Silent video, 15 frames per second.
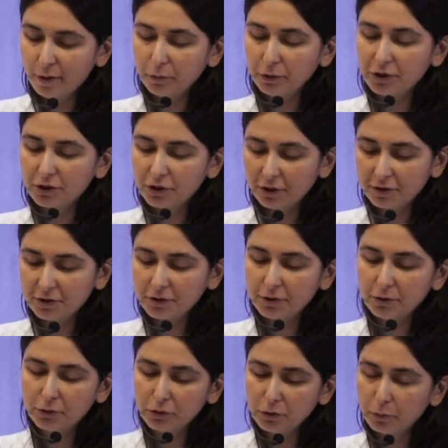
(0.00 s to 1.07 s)
which charges
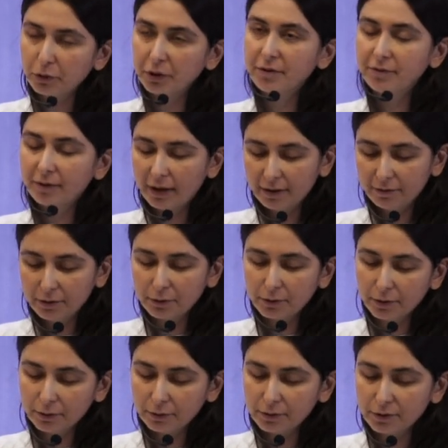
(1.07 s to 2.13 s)
you 2.5
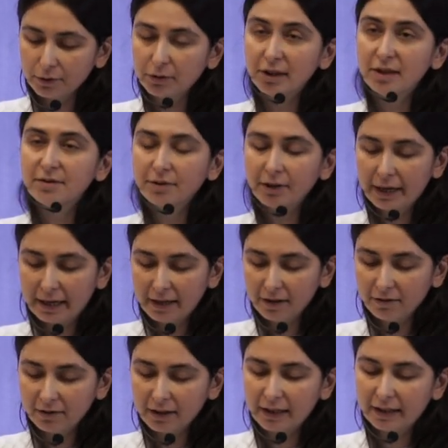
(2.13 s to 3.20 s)
euros to deliver
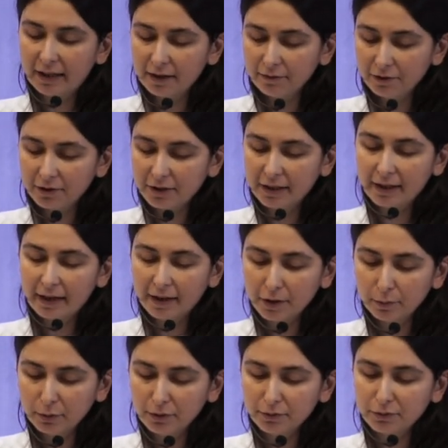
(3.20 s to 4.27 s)
anything and everything
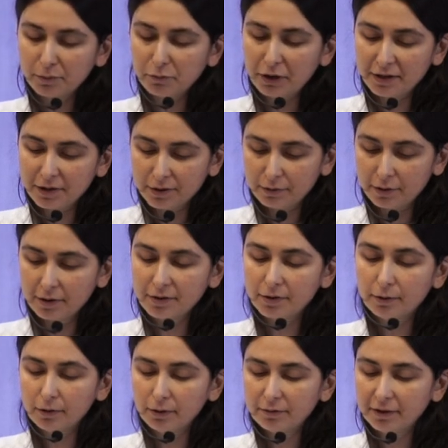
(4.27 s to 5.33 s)
edible from restaurants
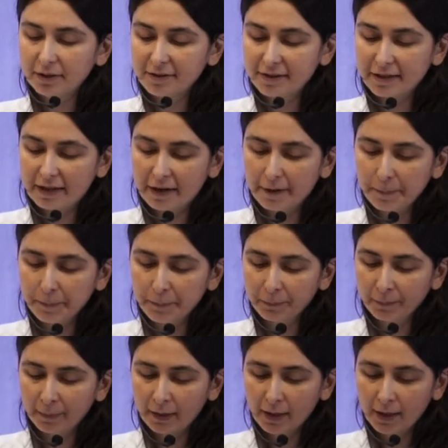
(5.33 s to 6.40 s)
all over the city.
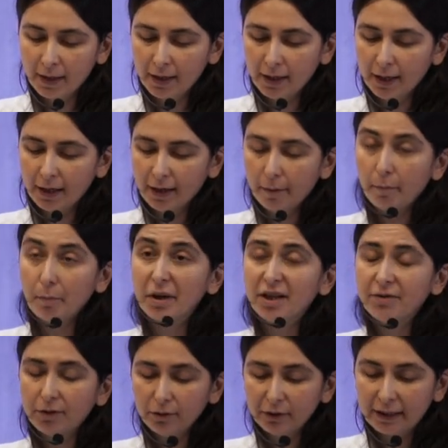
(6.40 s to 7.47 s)
But
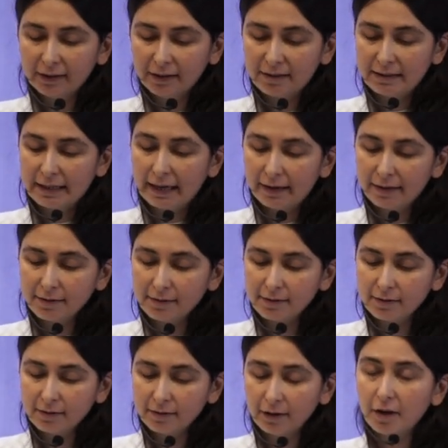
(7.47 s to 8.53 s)
if you look at the
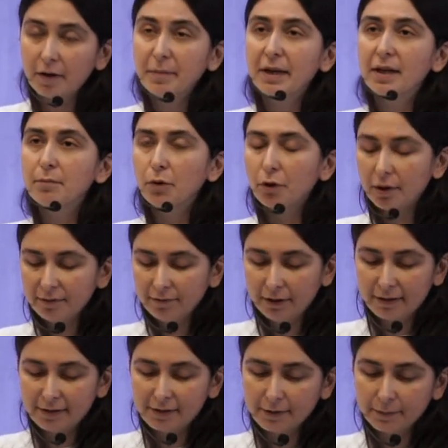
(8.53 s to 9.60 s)
stats, there are many more of
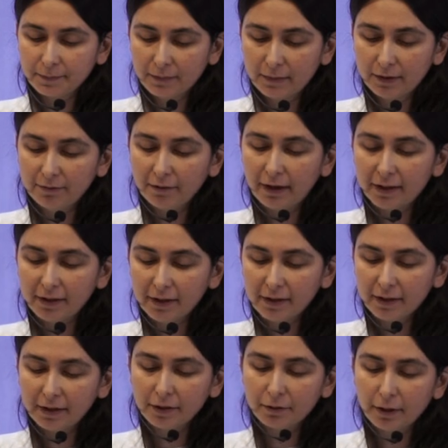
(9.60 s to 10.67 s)
us,
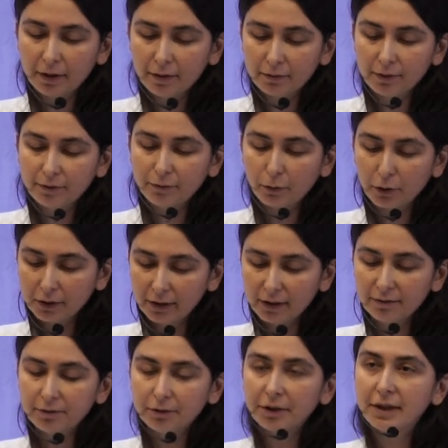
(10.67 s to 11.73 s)
divided in around 4
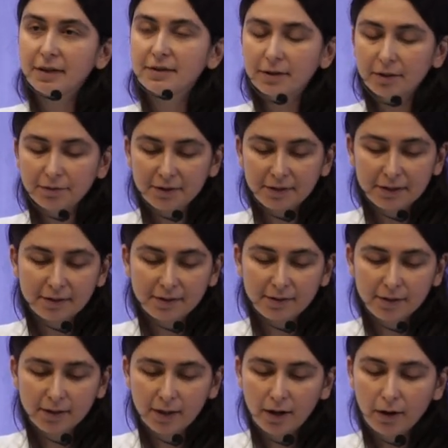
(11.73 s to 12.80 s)
delivery services